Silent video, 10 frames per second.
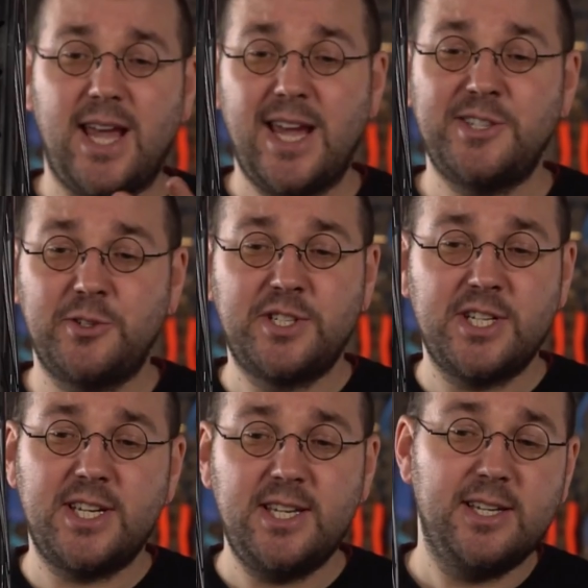As you'll
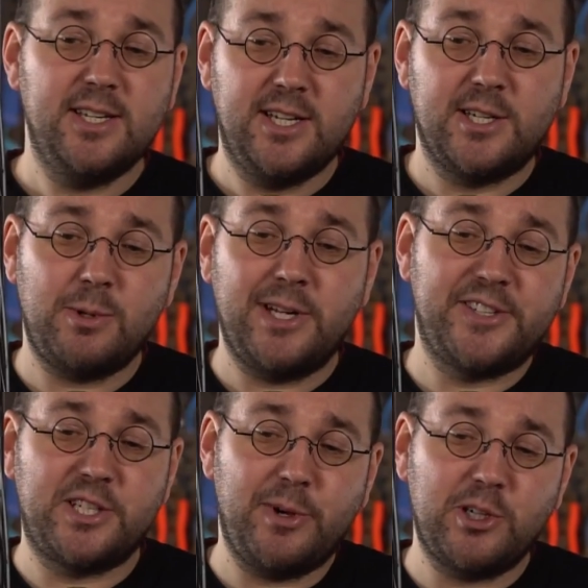see, as well as
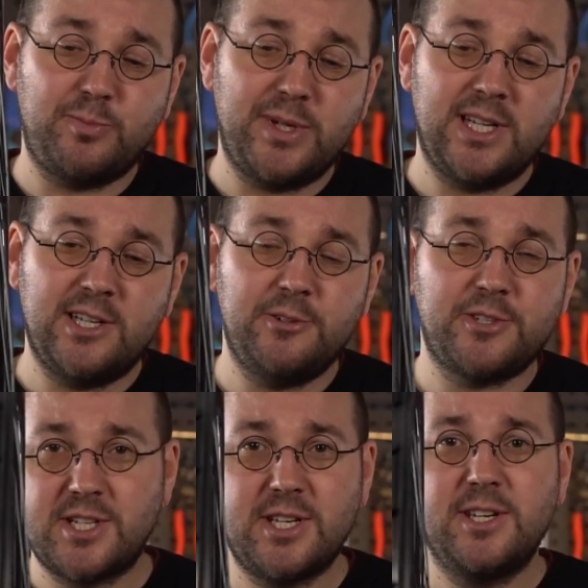the spokes being
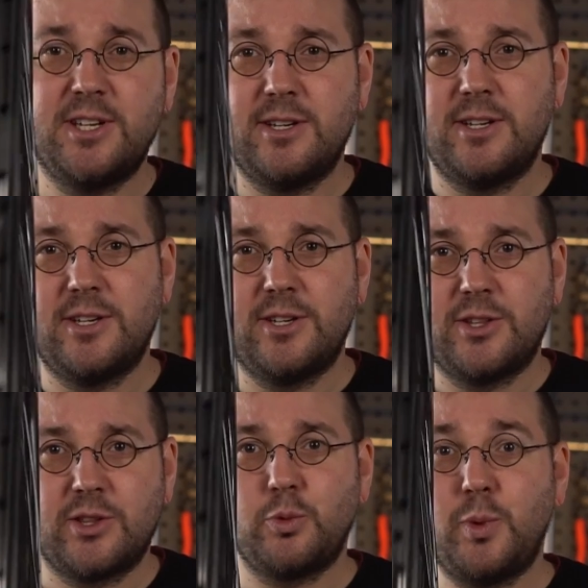loose,
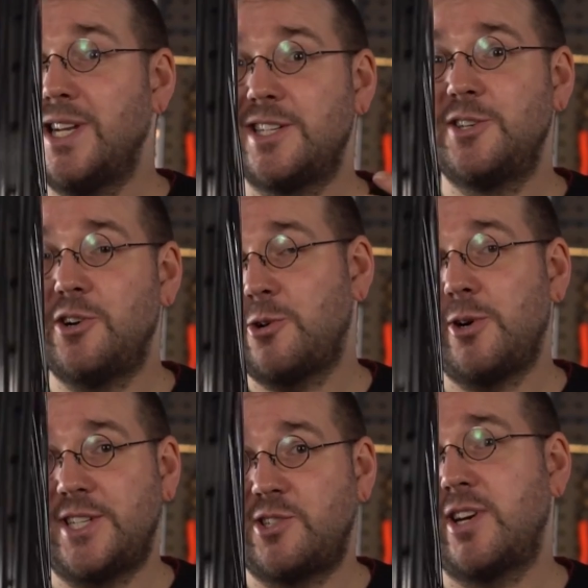the wheel's not
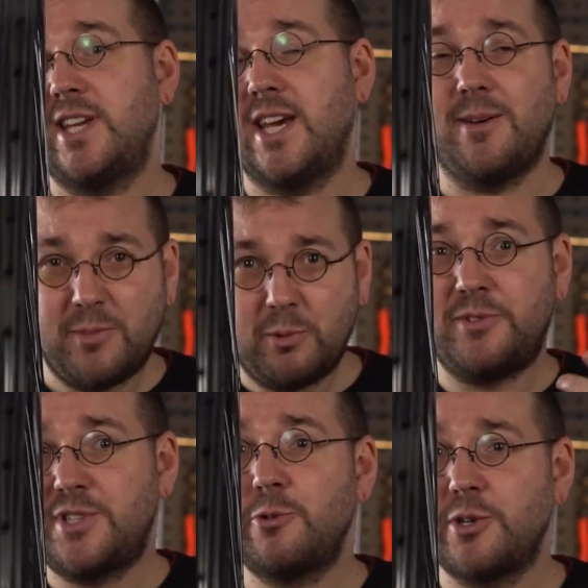quite straight yet. We've
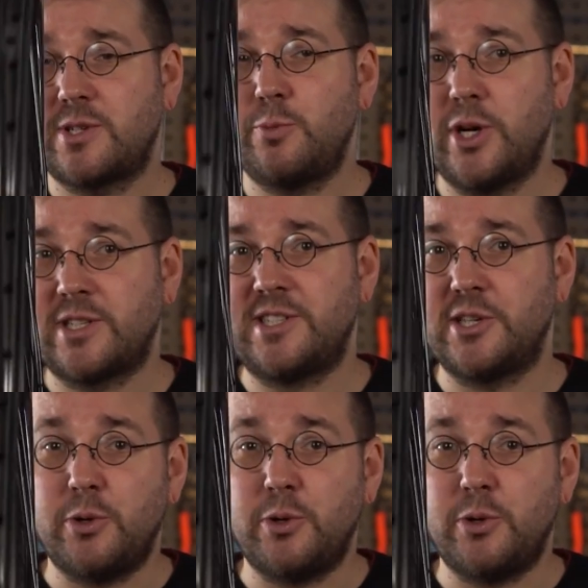still got some work to do.